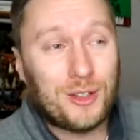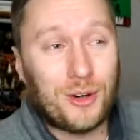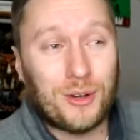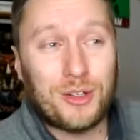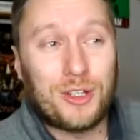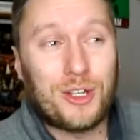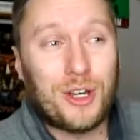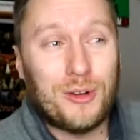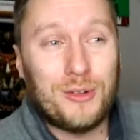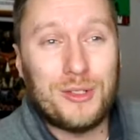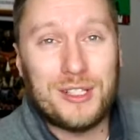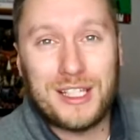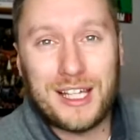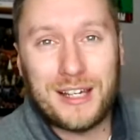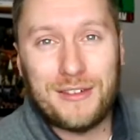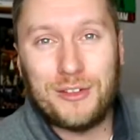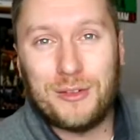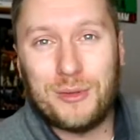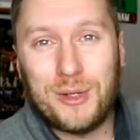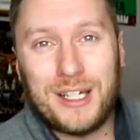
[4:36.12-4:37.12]
Connor Cody
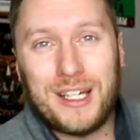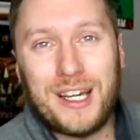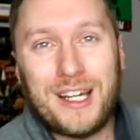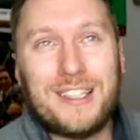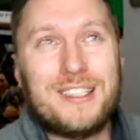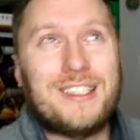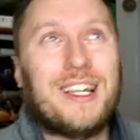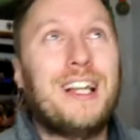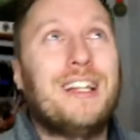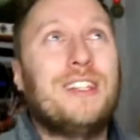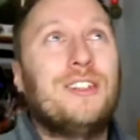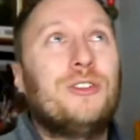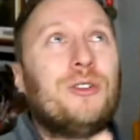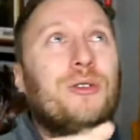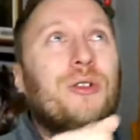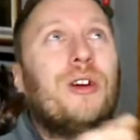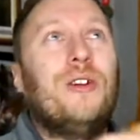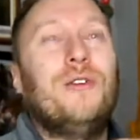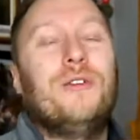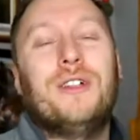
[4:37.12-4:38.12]
gave it away. He had his hands
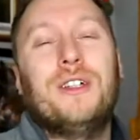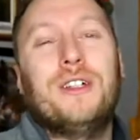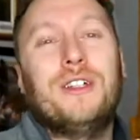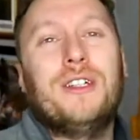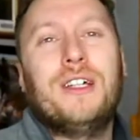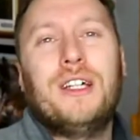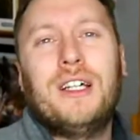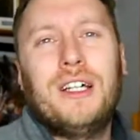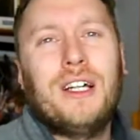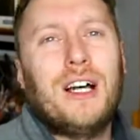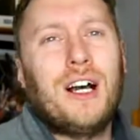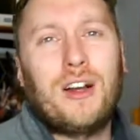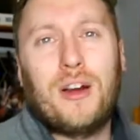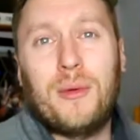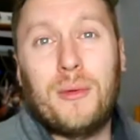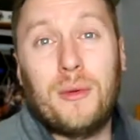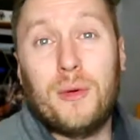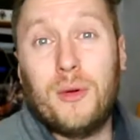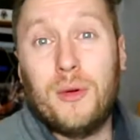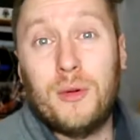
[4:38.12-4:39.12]
all over, I
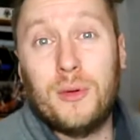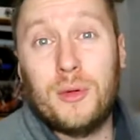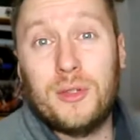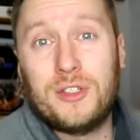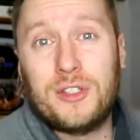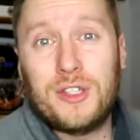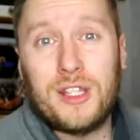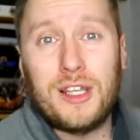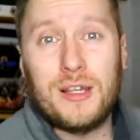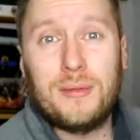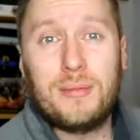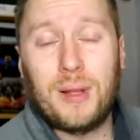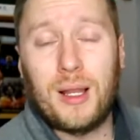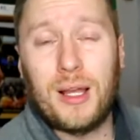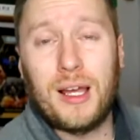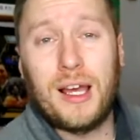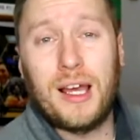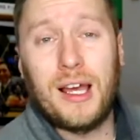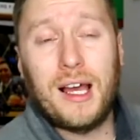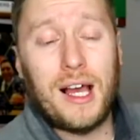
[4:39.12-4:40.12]
can't remember who it was, the
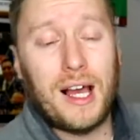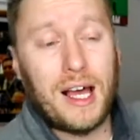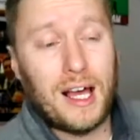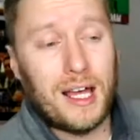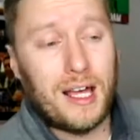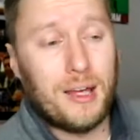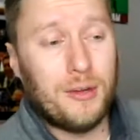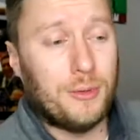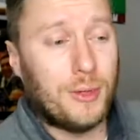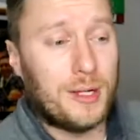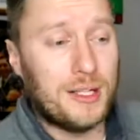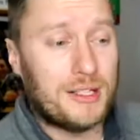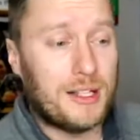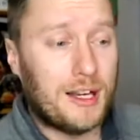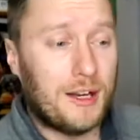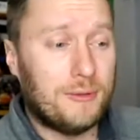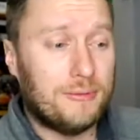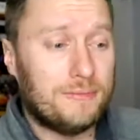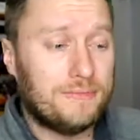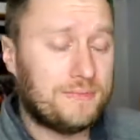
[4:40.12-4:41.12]
player who went
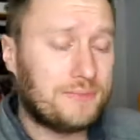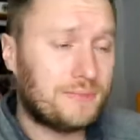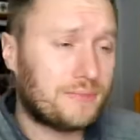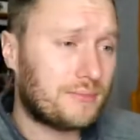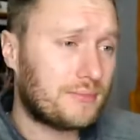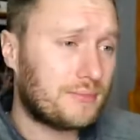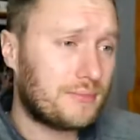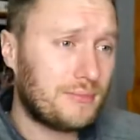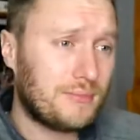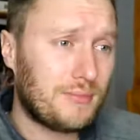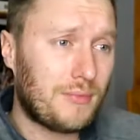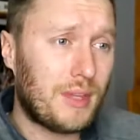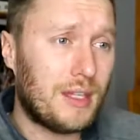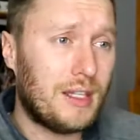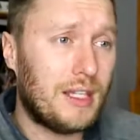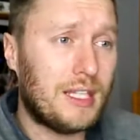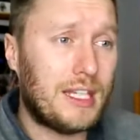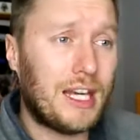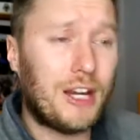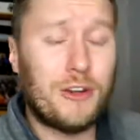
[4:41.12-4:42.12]
down.
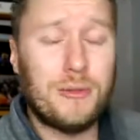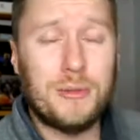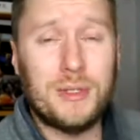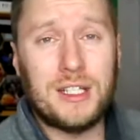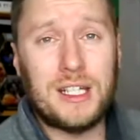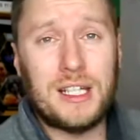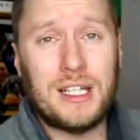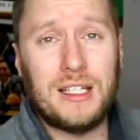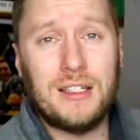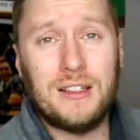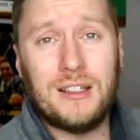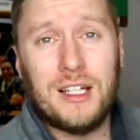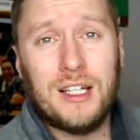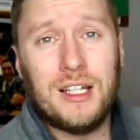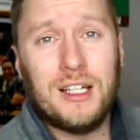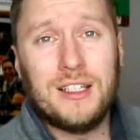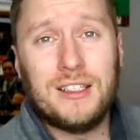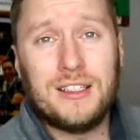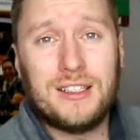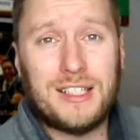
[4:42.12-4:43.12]
And then Gary Medine
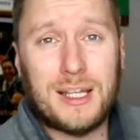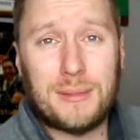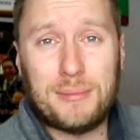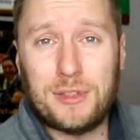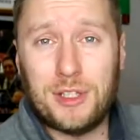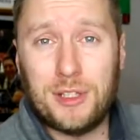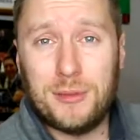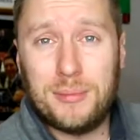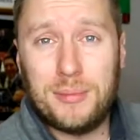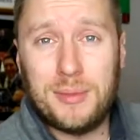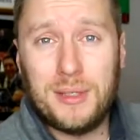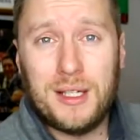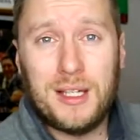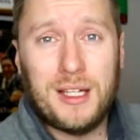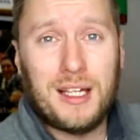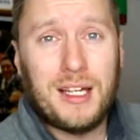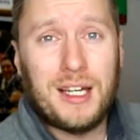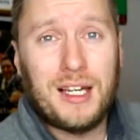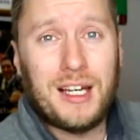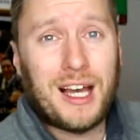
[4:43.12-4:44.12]
stepped up.
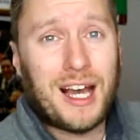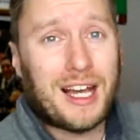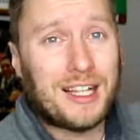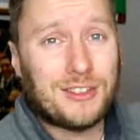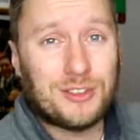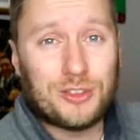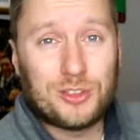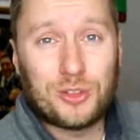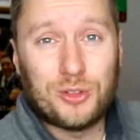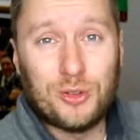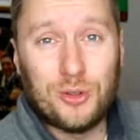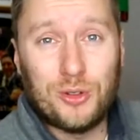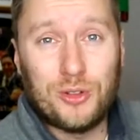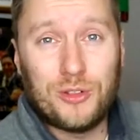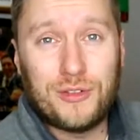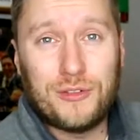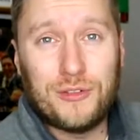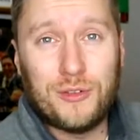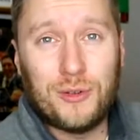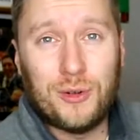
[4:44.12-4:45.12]
Hadn't
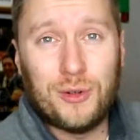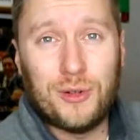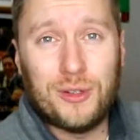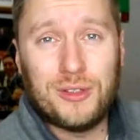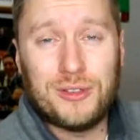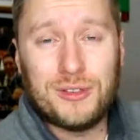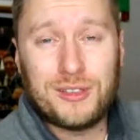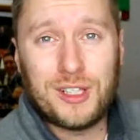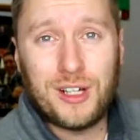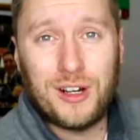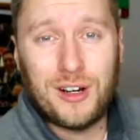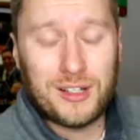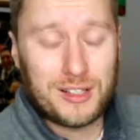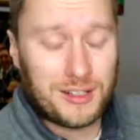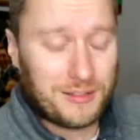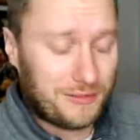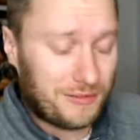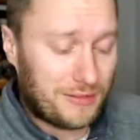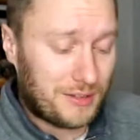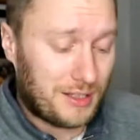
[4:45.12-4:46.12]
scored for
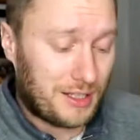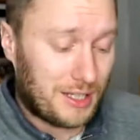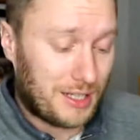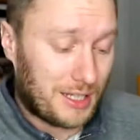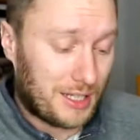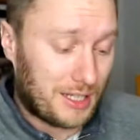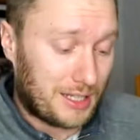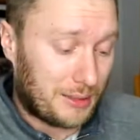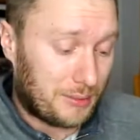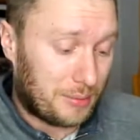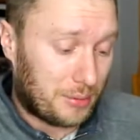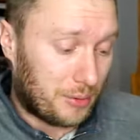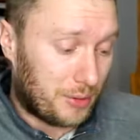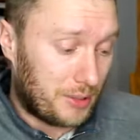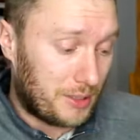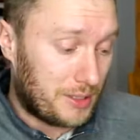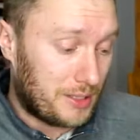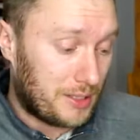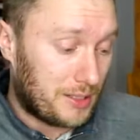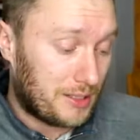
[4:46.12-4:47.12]
Cardiff at that
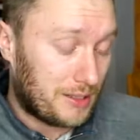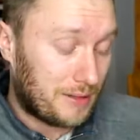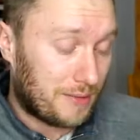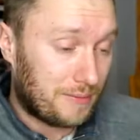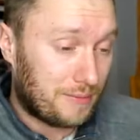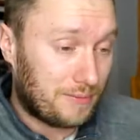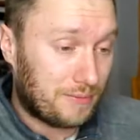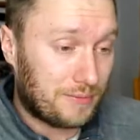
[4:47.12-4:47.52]
point.